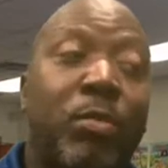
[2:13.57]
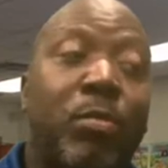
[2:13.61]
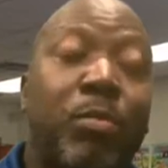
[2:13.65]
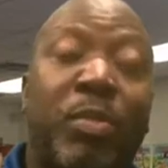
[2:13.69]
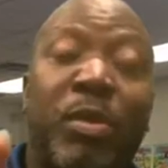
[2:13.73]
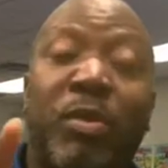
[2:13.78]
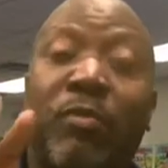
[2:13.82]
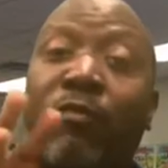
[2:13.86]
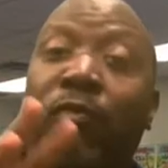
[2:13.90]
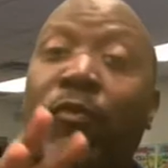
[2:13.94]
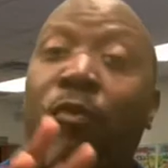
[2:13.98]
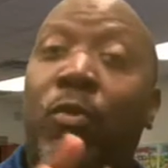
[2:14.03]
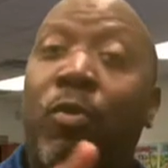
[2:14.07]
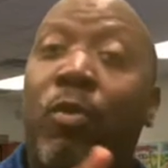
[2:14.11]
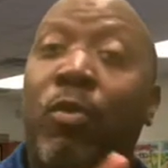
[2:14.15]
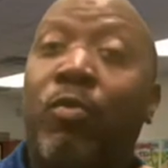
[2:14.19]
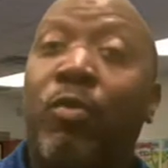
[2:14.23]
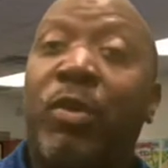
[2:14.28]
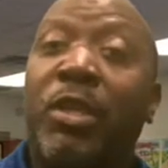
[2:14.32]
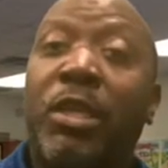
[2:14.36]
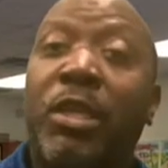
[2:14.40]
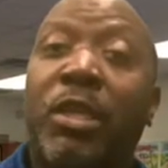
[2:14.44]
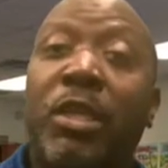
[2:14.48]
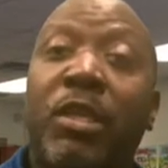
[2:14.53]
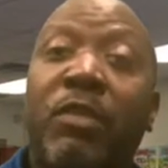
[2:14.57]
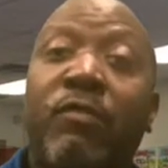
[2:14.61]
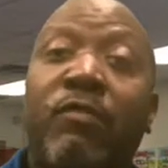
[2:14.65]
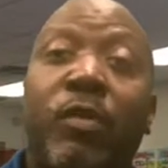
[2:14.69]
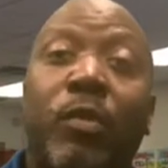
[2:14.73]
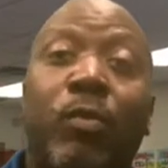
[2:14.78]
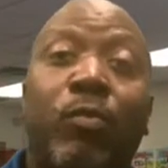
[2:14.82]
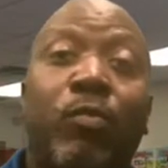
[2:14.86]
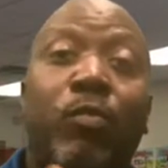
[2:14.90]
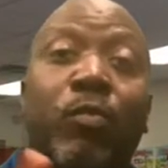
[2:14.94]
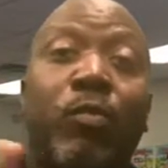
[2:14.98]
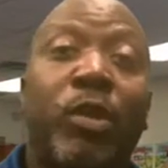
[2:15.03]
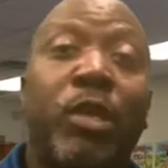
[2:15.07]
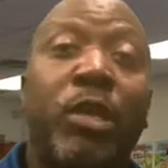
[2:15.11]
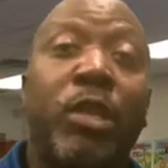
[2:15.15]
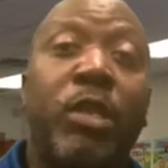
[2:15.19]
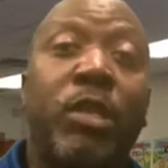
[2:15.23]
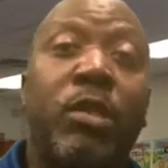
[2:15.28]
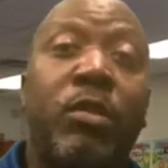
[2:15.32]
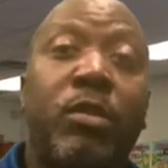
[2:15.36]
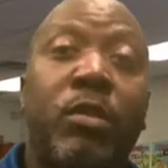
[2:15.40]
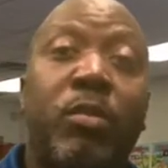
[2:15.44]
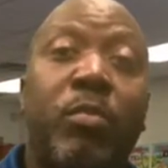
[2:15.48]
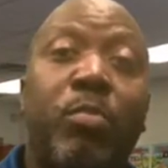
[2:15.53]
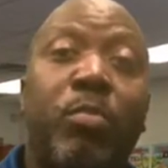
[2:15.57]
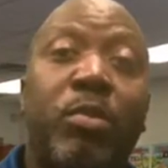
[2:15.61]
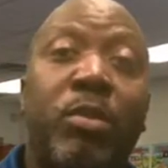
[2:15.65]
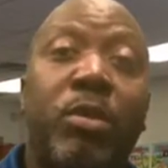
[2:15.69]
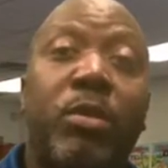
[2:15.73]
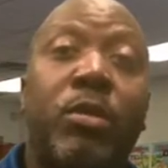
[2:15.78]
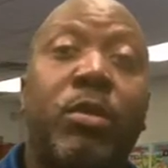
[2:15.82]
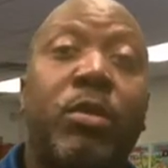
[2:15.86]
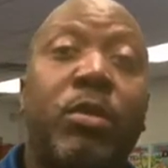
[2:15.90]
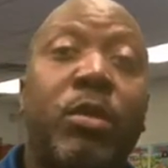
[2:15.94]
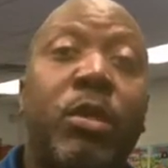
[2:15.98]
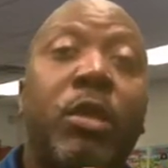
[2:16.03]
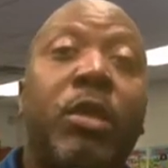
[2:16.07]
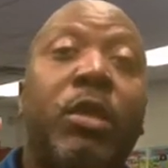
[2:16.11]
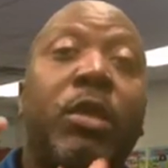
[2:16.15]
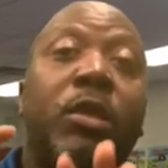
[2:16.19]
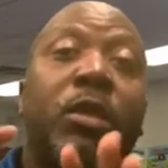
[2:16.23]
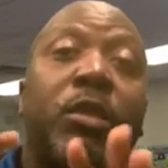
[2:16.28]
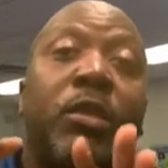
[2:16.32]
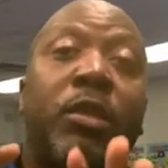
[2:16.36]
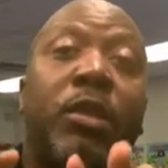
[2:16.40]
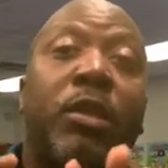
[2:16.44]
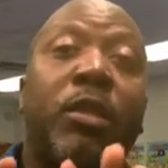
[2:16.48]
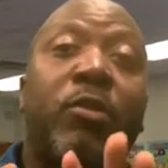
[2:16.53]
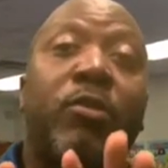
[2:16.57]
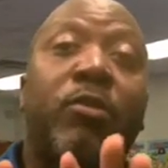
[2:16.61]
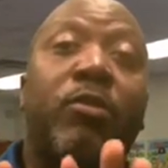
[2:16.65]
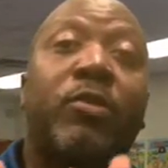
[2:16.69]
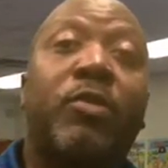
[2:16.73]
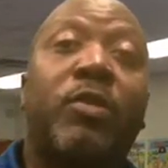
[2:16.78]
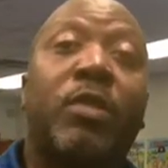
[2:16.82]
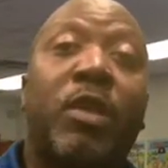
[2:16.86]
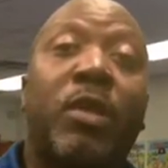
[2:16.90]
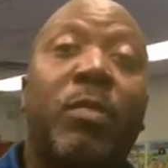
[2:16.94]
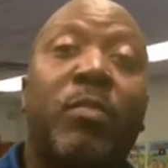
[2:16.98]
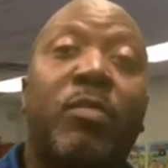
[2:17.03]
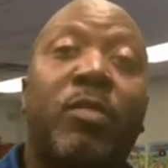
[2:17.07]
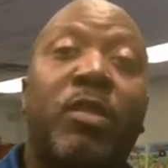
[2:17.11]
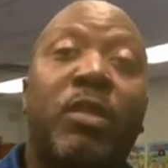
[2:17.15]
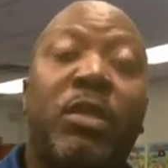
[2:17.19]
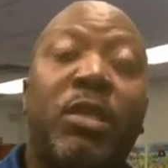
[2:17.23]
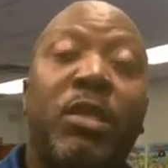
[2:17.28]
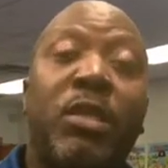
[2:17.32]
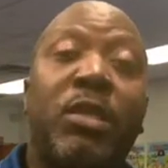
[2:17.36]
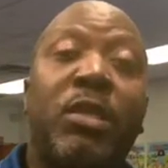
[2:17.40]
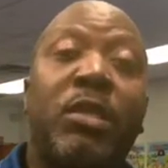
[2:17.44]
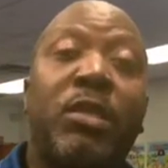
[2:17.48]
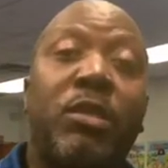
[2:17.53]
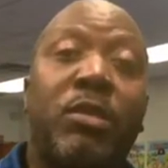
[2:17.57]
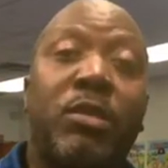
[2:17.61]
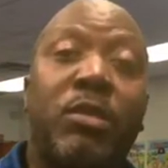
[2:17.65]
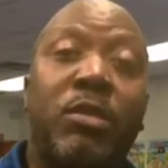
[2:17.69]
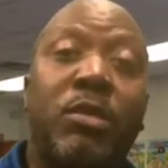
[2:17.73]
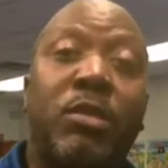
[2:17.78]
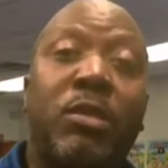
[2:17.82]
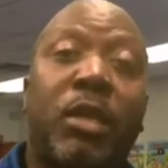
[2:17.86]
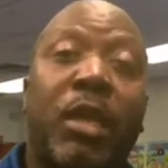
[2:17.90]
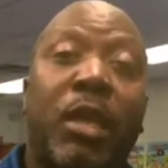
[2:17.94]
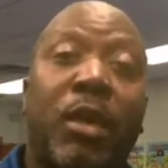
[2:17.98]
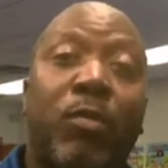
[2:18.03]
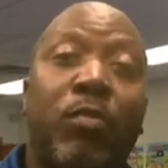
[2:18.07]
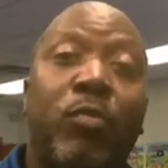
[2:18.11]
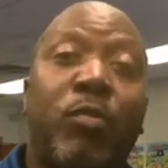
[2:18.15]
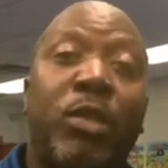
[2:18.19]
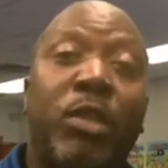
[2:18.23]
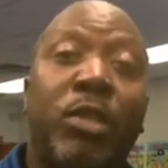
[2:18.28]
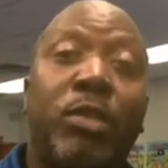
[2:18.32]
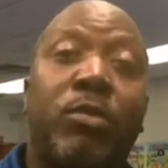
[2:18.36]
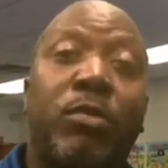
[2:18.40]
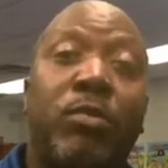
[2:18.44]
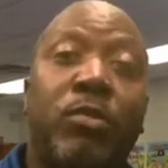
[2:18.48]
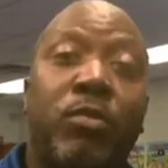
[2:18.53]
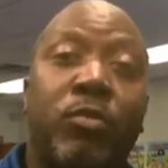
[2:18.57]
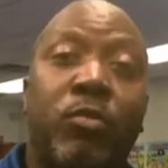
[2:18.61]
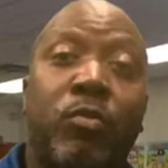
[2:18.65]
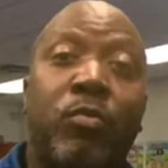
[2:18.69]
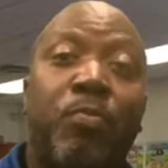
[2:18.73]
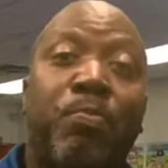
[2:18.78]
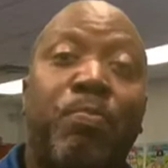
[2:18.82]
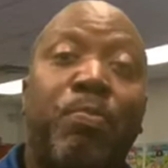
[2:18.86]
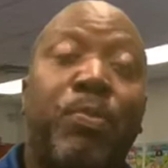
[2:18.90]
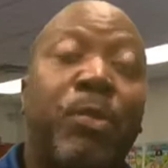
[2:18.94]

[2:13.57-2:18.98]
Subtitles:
before we even read the book, there are some things that we do.